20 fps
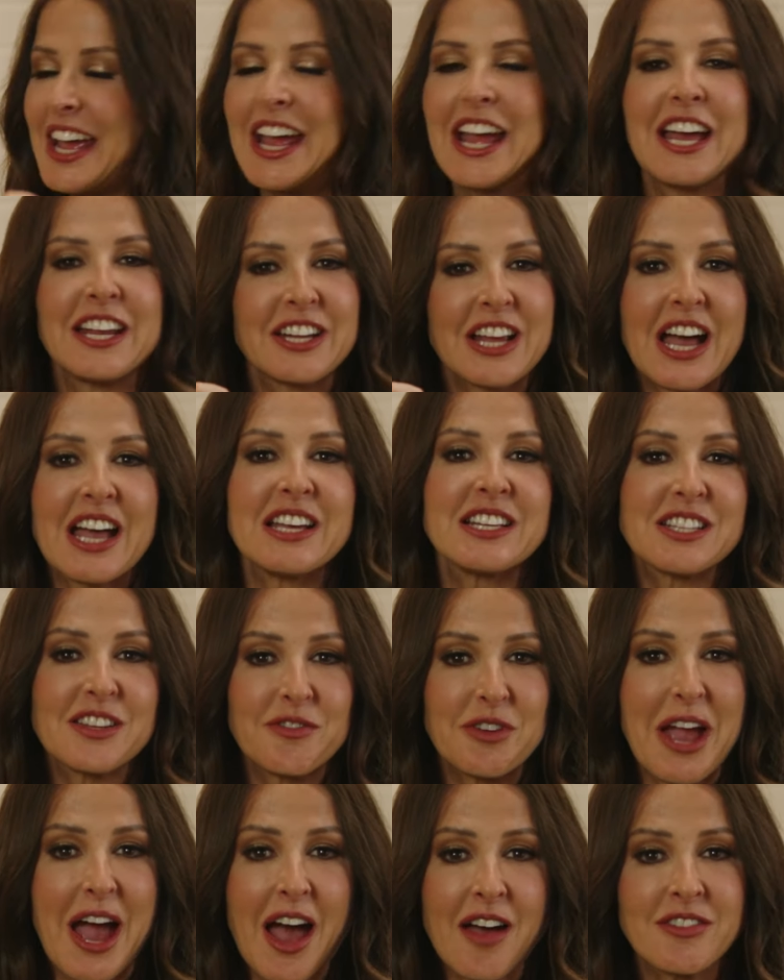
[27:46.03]
And guys, if you
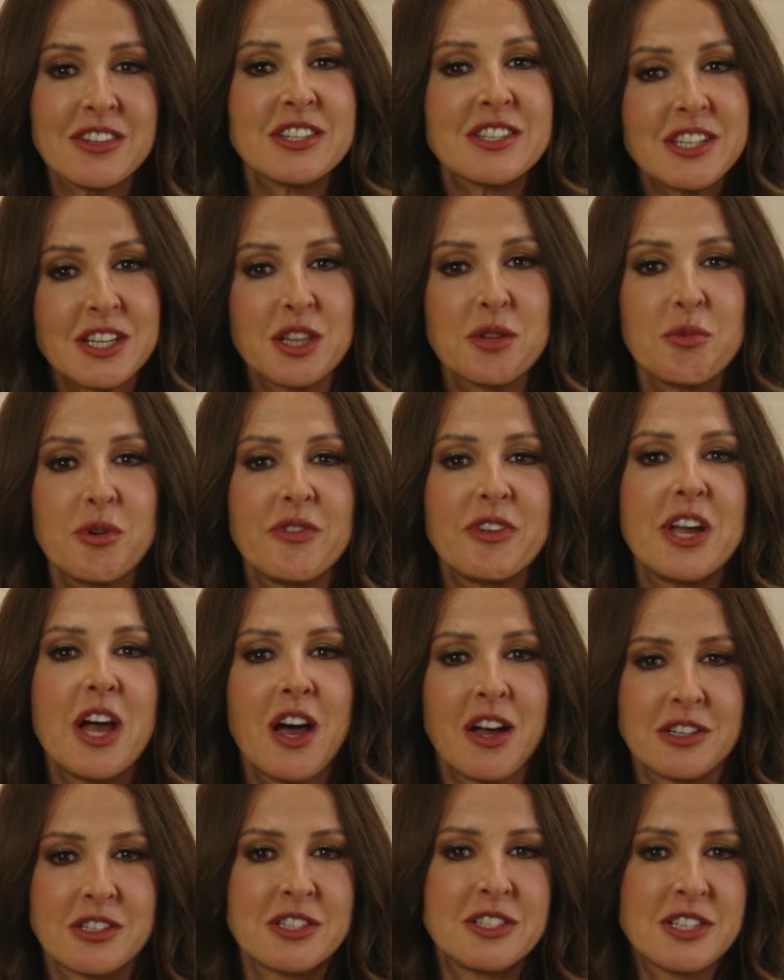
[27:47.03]
haven't seen the movie
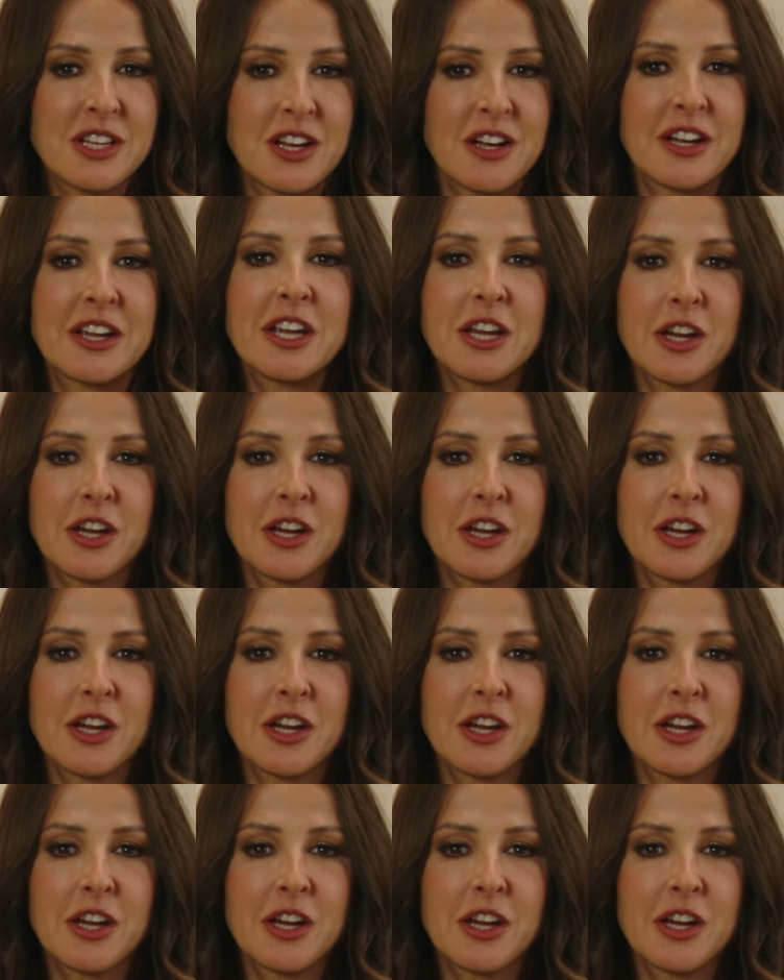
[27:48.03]
Unsung